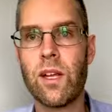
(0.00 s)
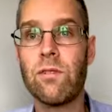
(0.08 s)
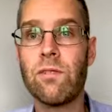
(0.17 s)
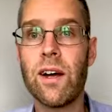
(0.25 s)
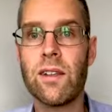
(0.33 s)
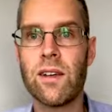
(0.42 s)

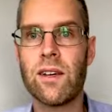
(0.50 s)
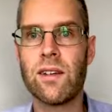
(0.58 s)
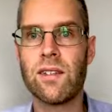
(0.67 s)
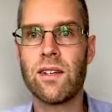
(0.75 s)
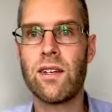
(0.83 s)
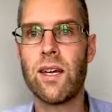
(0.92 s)
Finally,
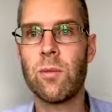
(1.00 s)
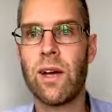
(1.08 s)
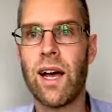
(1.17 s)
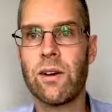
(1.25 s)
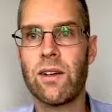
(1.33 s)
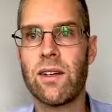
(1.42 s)
to enable
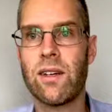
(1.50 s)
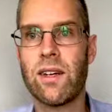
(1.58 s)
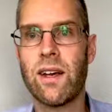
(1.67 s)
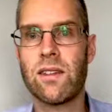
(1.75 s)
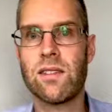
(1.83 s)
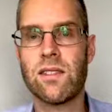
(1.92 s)
aggregate
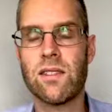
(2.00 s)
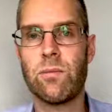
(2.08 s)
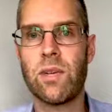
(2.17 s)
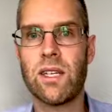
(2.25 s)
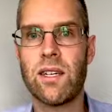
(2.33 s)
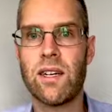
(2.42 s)
analysis of
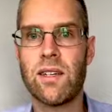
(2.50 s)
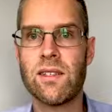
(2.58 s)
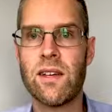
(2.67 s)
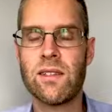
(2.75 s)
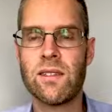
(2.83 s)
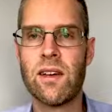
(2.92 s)
big data
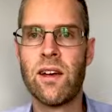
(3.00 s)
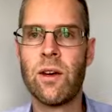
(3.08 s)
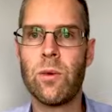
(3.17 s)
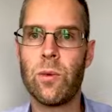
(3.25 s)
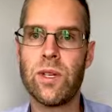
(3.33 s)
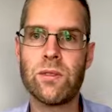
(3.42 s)
sets,
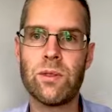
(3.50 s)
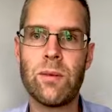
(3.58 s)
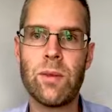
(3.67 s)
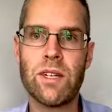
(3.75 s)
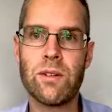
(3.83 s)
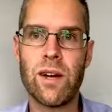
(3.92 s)
we
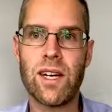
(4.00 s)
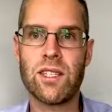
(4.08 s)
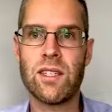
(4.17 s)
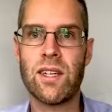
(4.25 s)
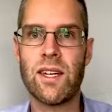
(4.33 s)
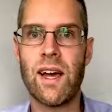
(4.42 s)
stream
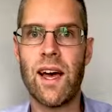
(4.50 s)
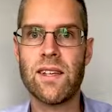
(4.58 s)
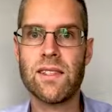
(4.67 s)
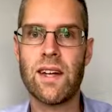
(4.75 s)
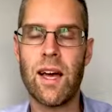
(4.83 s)
interaction data as it